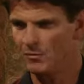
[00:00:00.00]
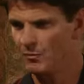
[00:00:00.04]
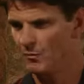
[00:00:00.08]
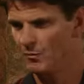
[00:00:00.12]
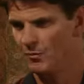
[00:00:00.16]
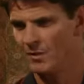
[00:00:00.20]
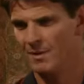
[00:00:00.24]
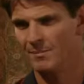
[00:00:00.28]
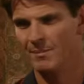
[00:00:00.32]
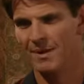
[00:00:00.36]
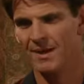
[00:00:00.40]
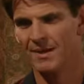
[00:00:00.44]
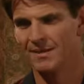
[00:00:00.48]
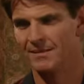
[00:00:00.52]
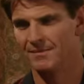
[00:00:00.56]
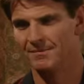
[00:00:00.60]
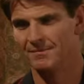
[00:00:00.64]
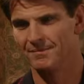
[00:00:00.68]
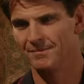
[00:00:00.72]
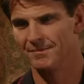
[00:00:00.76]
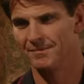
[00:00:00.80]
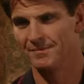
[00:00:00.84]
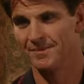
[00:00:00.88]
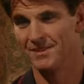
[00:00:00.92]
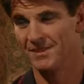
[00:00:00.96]
We might
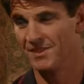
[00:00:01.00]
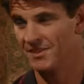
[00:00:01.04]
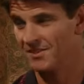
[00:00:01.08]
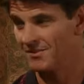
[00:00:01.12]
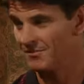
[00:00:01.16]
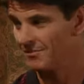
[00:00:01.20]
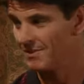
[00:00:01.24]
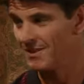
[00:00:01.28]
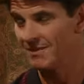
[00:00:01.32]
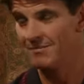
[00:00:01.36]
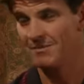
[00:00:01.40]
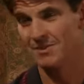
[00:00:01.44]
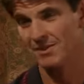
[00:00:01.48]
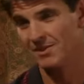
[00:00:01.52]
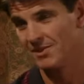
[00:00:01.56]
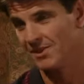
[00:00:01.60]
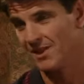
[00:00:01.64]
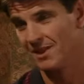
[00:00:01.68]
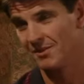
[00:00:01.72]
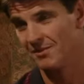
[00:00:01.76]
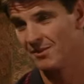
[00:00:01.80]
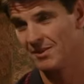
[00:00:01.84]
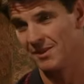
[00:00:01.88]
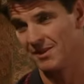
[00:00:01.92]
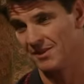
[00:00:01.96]
scream and
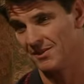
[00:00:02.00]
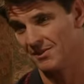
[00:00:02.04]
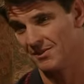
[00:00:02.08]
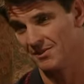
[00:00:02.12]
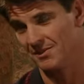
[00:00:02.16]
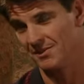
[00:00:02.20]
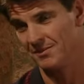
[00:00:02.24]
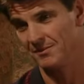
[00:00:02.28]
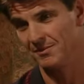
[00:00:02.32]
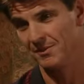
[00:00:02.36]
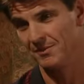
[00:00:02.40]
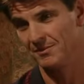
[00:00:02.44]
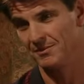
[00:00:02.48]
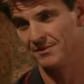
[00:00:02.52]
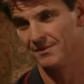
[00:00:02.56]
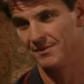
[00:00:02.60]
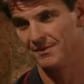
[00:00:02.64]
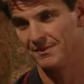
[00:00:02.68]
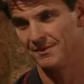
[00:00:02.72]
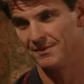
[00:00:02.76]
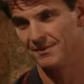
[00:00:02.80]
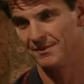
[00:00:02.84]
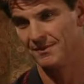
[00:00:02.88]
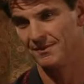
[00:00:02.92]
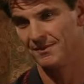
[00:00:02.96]
shout at each other, but
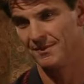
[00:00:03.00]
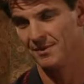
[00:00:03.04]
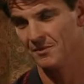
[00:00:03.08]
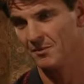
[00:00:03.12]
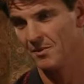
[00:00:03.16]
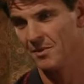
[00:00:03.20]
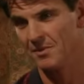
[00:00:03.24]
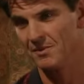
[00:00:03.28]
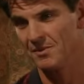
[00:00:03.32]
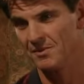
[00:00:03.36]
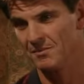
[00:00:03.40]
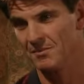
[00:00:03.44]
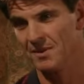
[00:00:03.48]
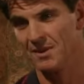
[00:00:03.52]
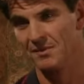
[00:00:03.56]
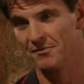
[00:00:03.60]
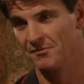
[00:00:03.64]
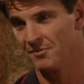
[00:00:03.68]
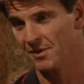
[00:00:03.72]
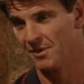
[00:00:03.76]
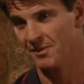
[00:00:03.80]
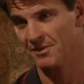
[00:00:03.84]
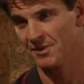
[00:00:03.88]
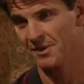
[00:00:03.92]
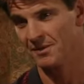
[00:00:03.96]
you know, we always make
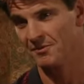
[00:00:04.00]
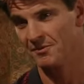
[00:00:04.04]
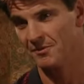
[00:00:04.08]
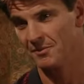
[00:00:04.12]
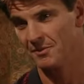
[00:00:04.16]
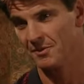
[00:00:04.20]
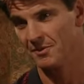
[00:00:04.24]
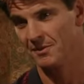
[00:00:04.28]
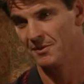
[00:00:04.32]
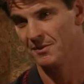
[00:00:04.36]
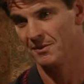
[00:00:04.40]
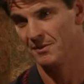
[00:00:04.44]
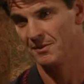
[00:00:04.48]
friends afterwards.